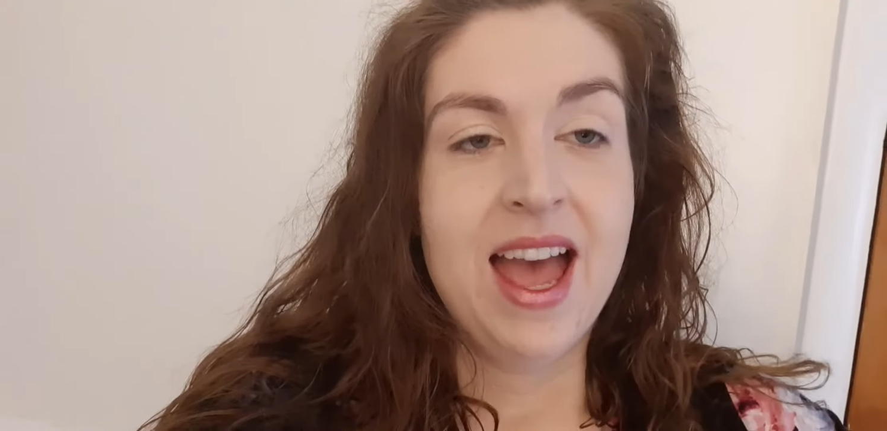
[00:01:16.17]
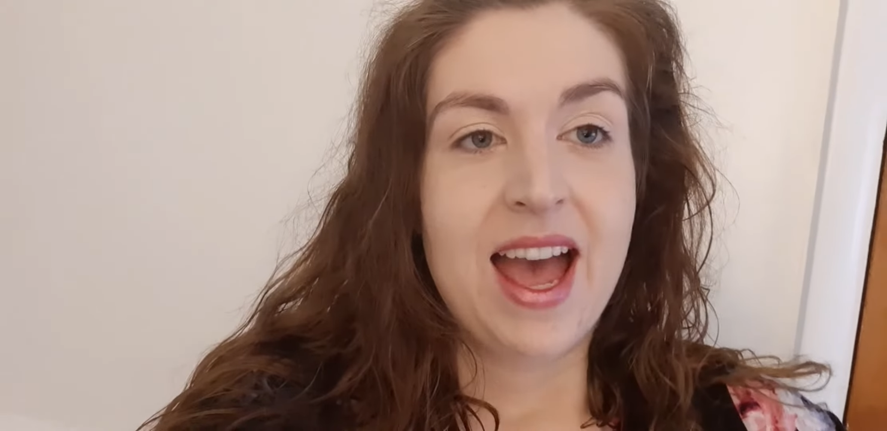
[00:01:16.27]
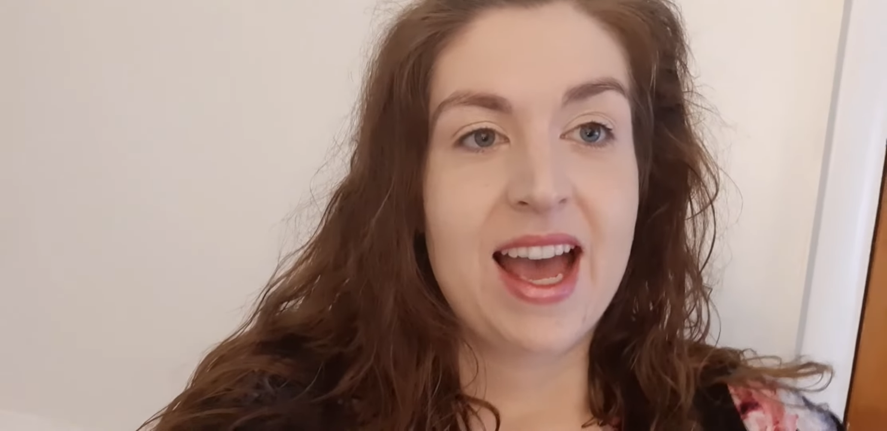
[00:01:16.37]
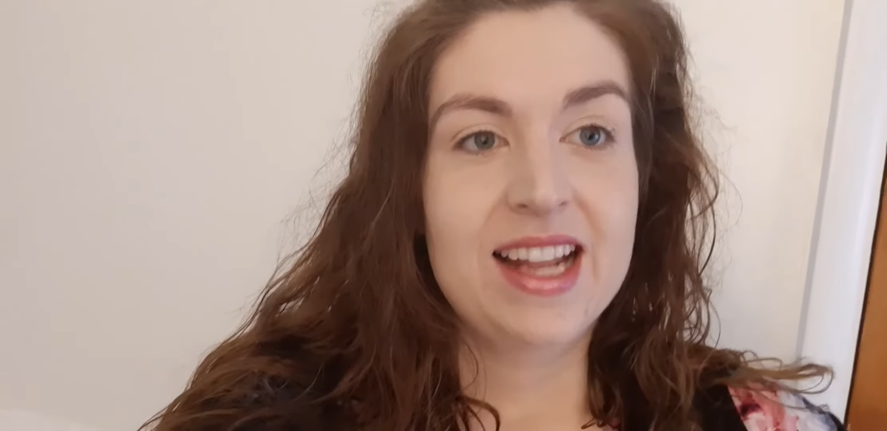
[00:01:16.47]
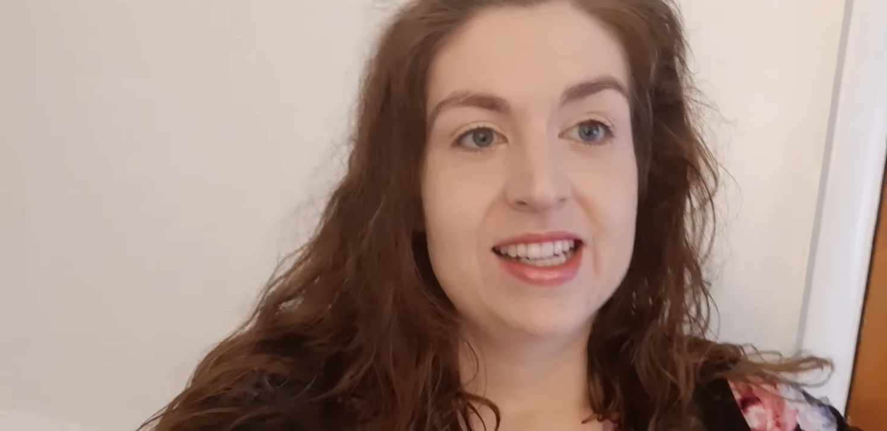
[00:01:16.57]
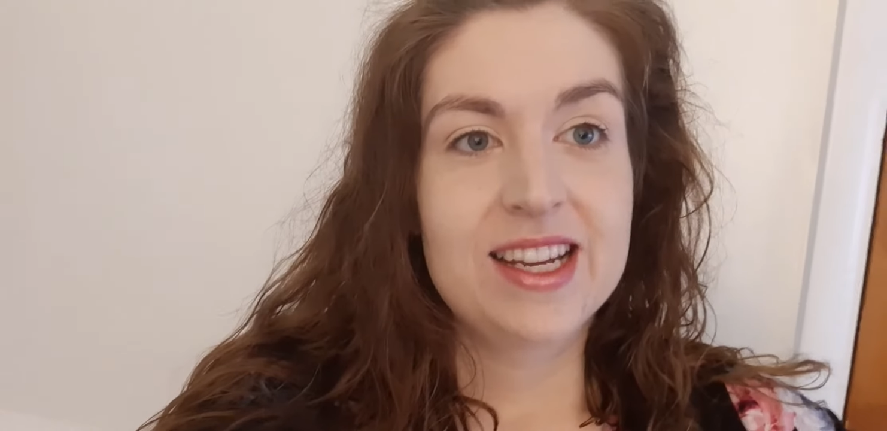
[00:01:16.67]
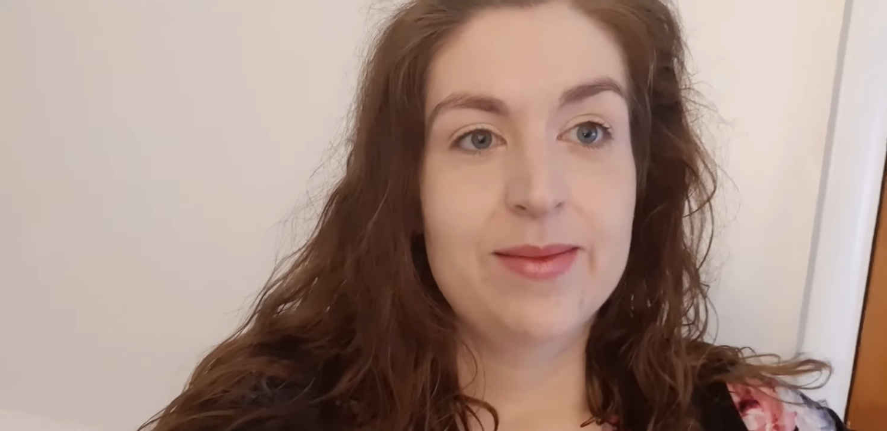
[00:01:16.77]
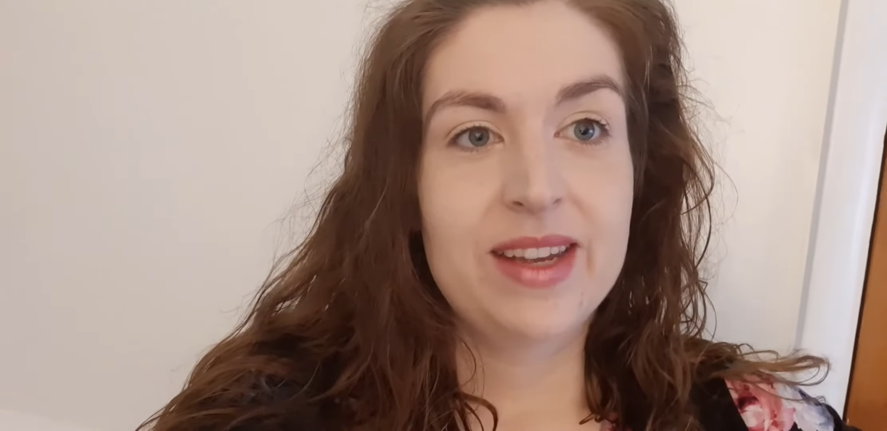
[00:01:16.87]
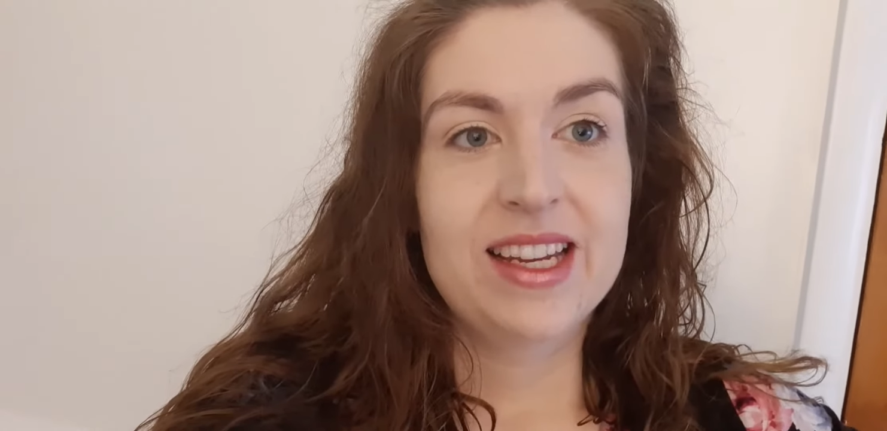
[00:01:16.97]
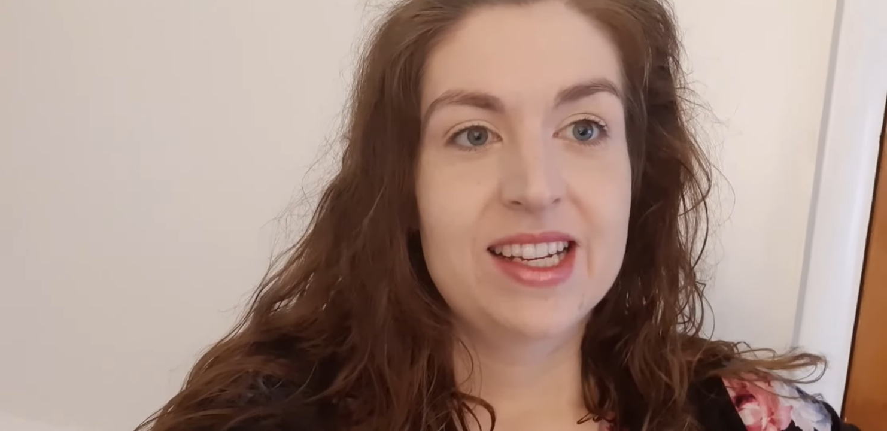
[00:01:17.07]
and
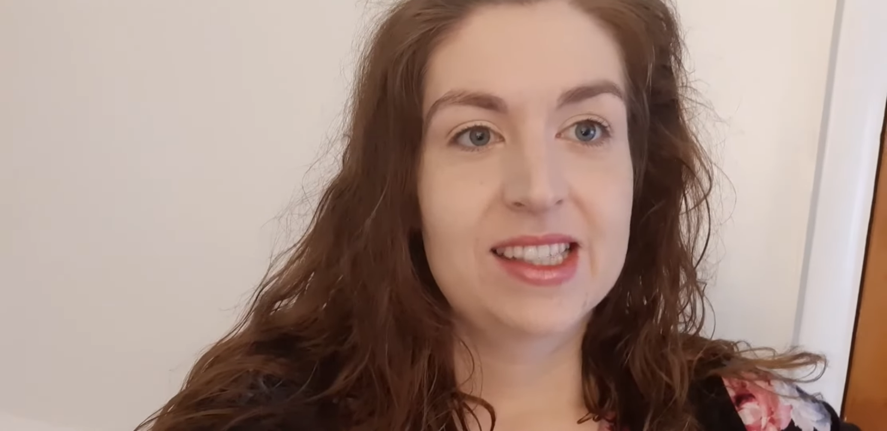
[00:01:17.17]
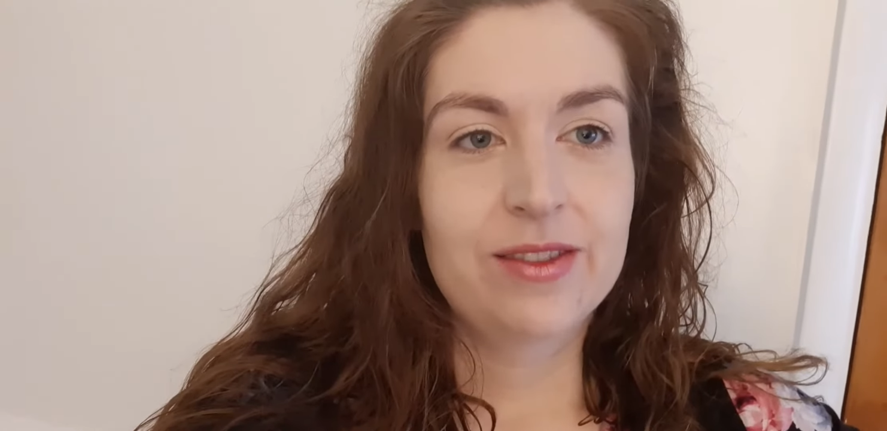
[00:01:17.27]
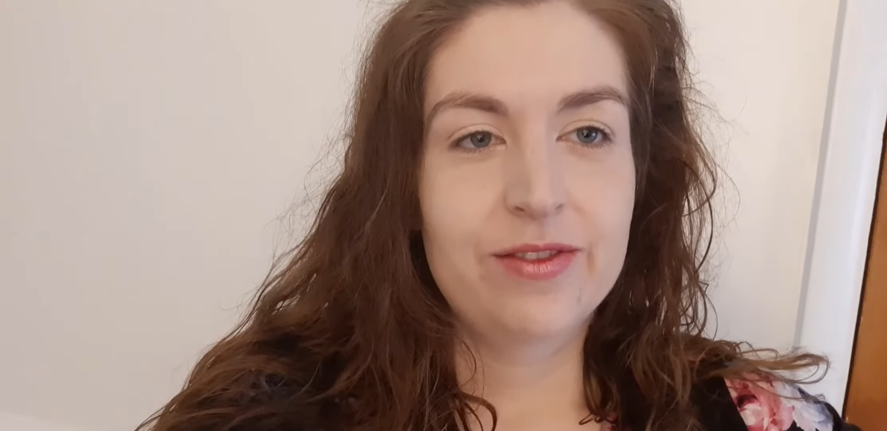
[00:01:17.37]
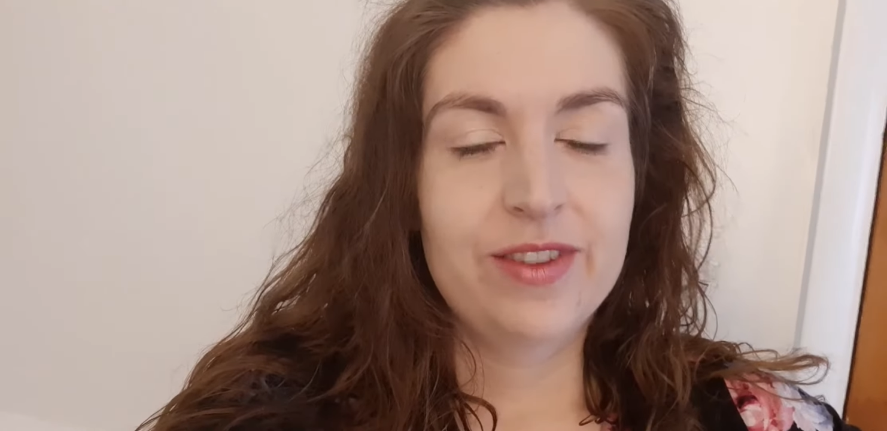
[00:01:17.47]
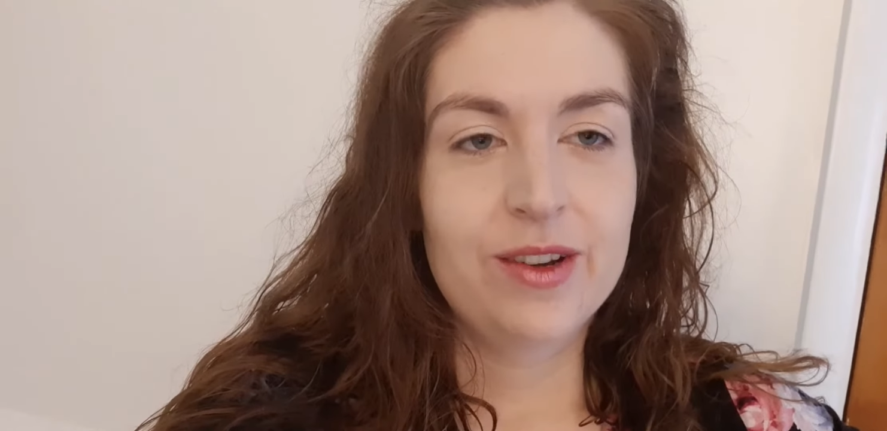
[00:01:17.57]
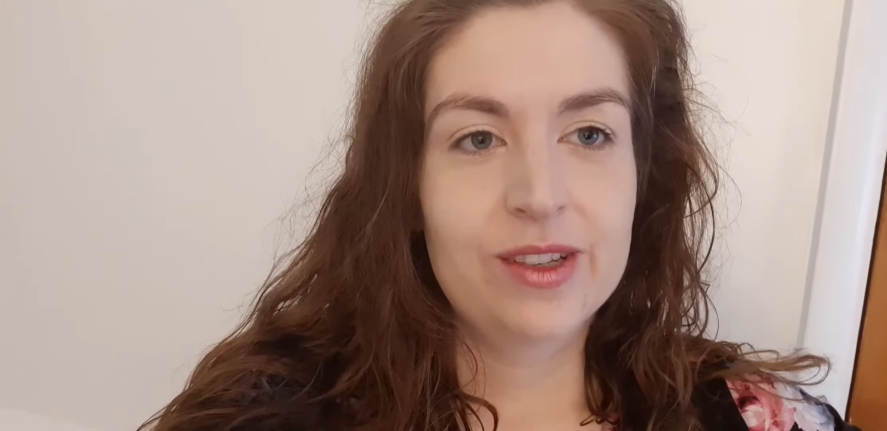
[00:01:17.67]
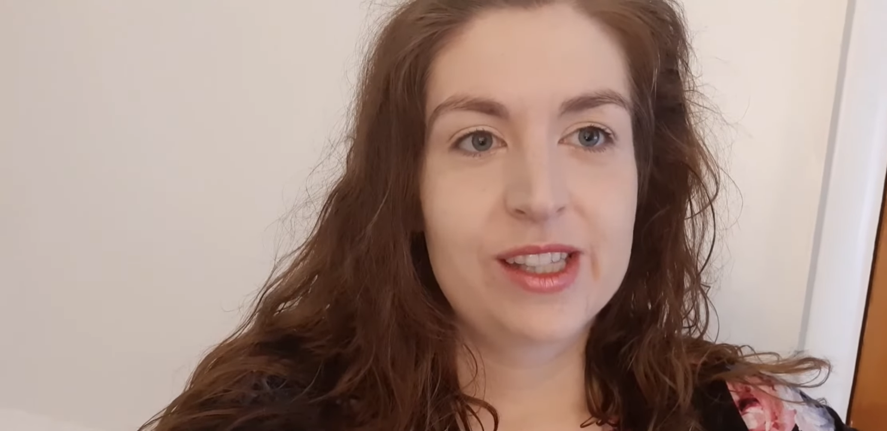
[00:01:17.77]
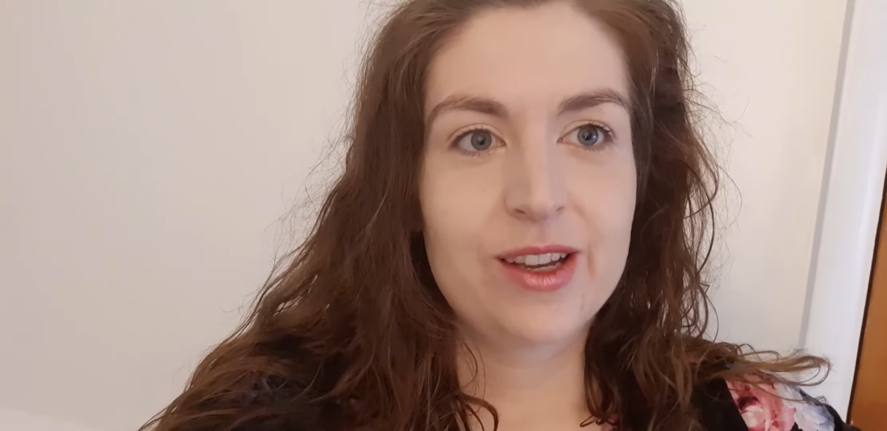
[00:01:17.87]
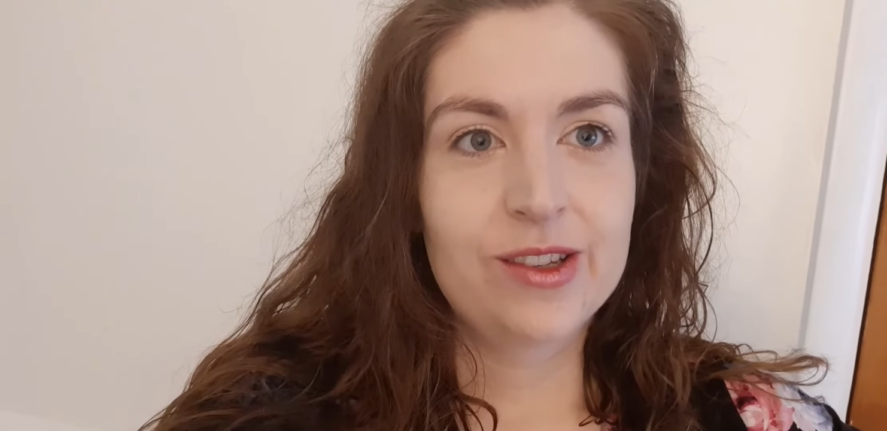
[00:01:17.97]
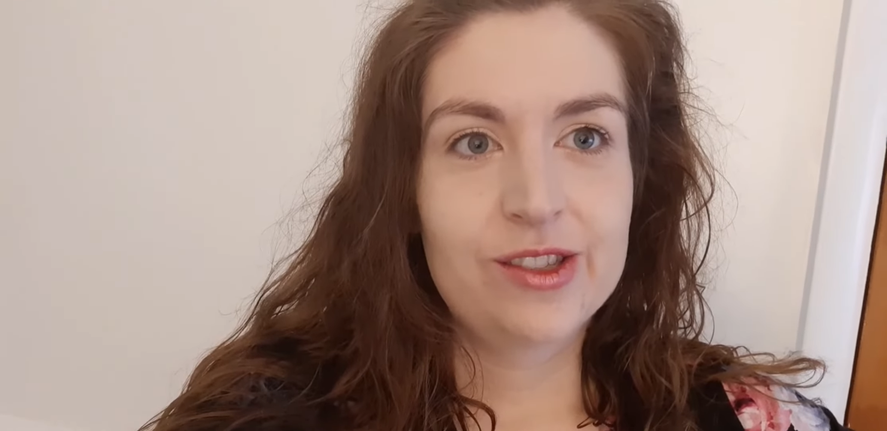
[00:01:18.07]
it doesn't feel
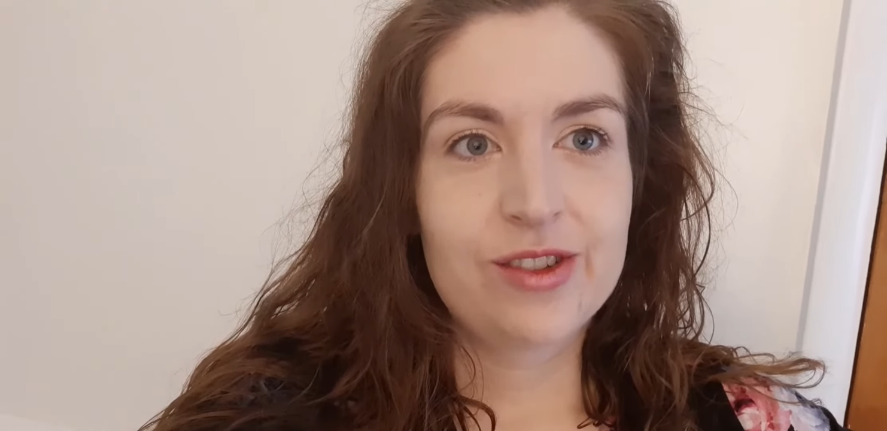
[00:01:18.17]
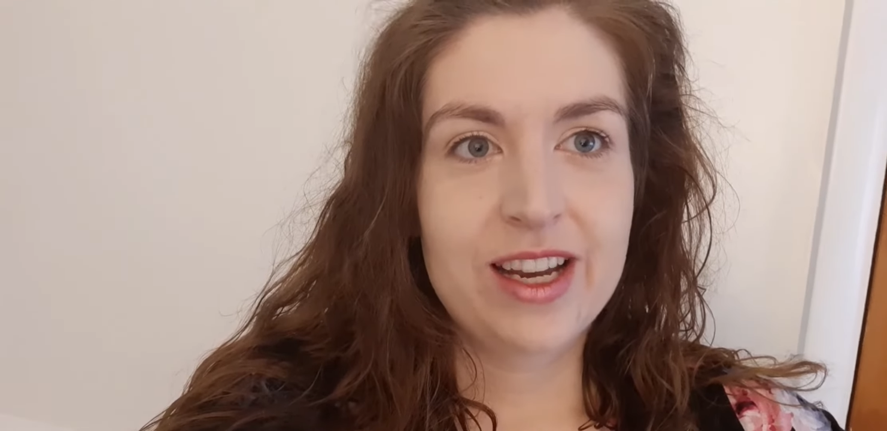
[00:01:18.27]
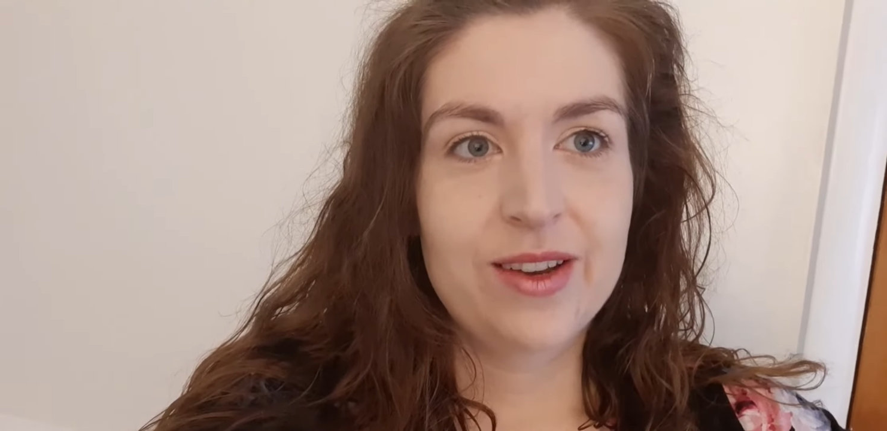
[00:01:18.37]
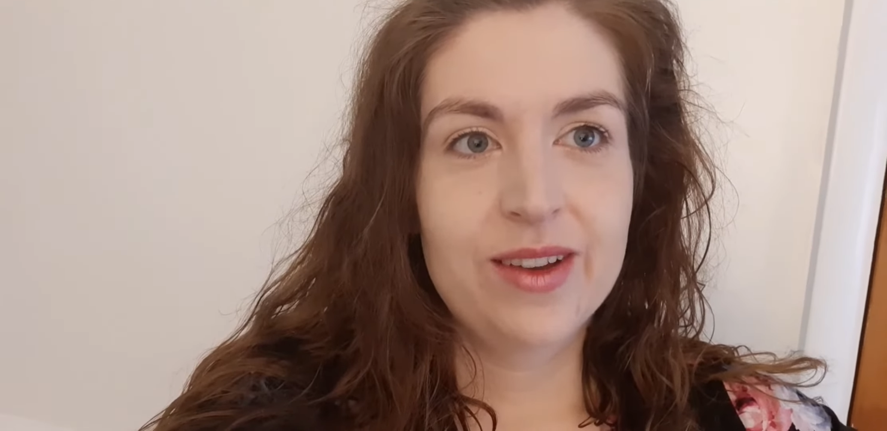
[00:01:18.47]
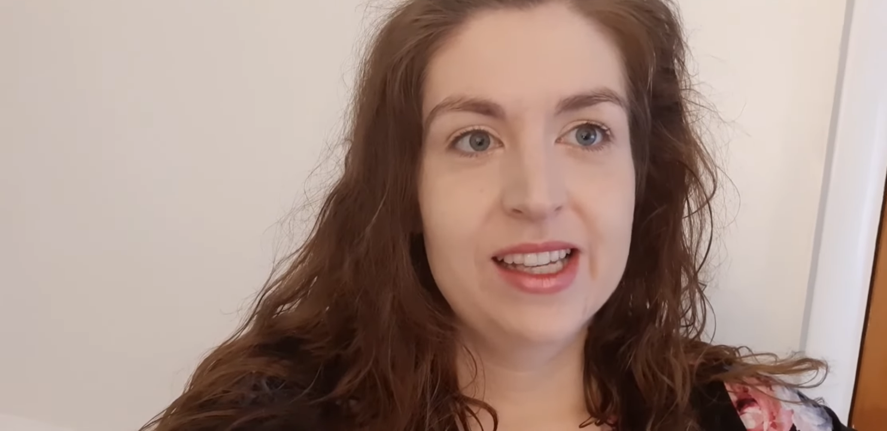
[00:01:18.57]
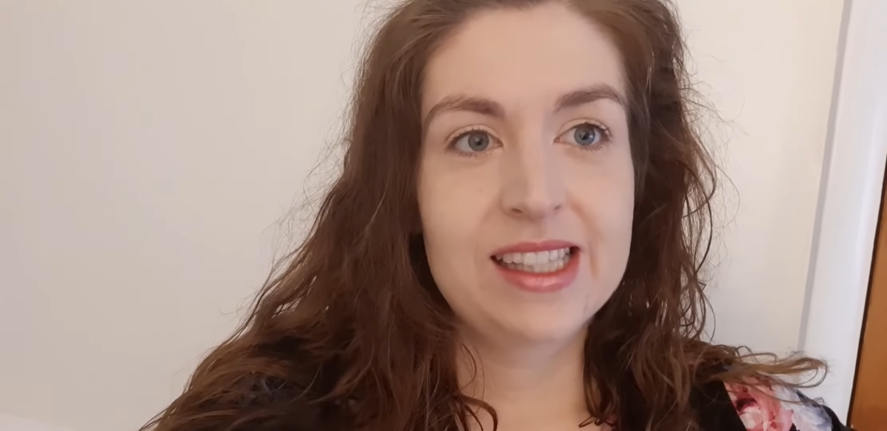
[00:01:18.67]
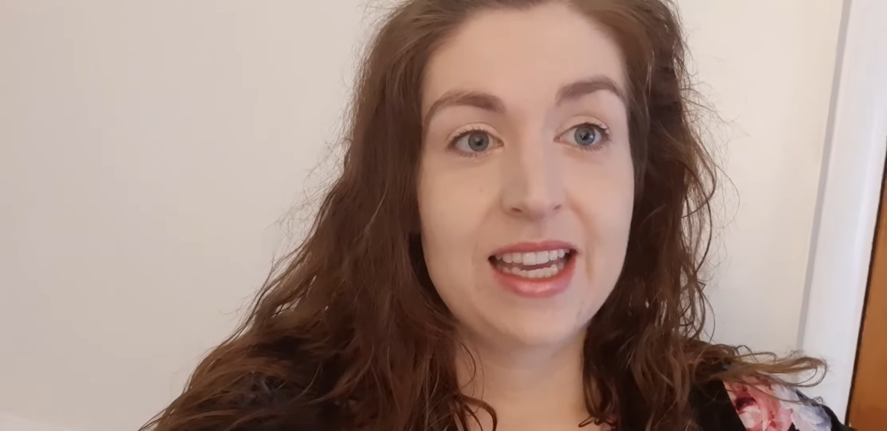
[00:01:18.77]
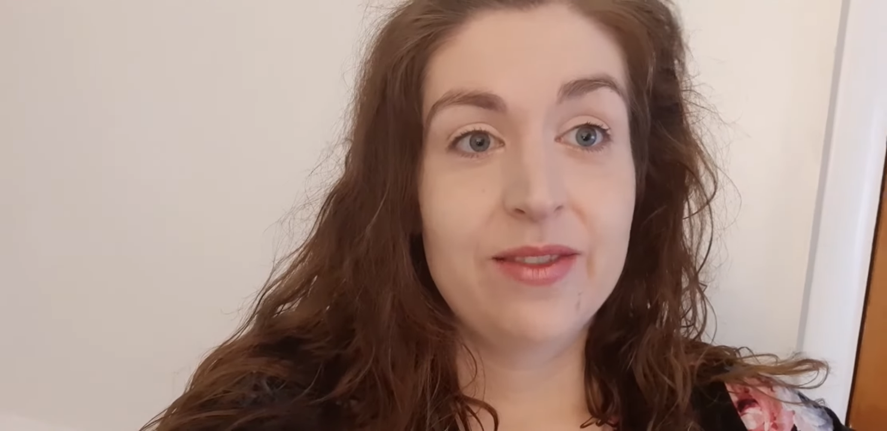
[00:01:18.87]
so strenuous,